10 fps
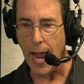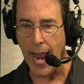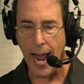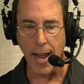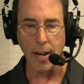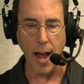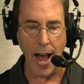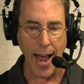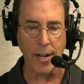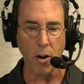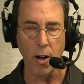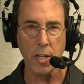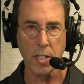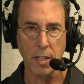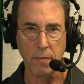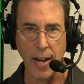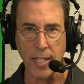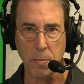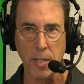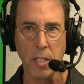and high cost
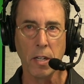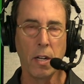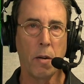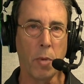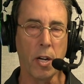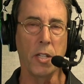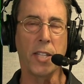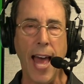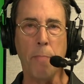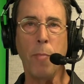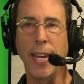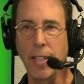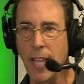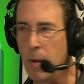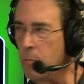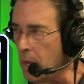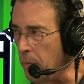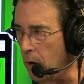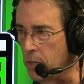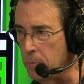investments because that made them the
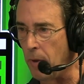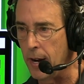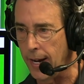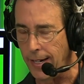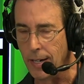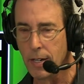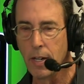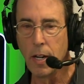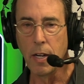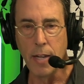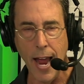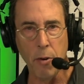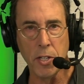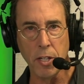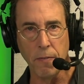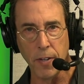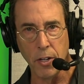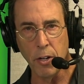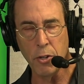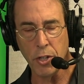most money. Now, as a
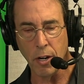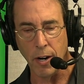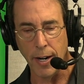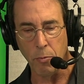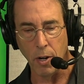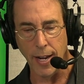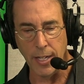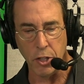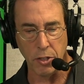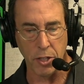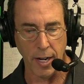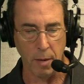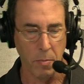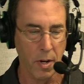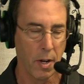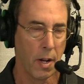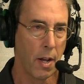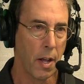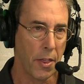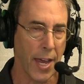fiduciary relationship,
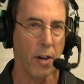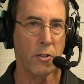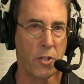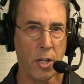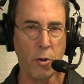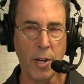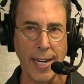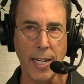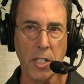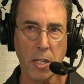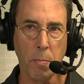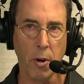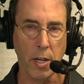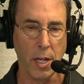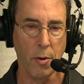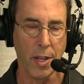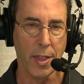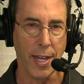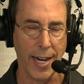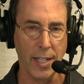their duty is to put you in
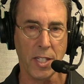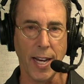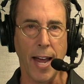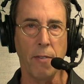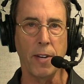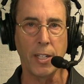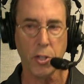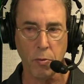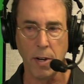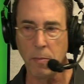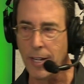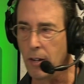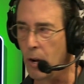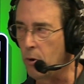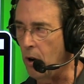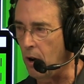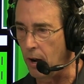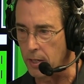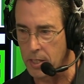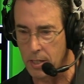things that have extremely low
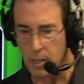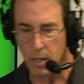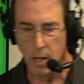costs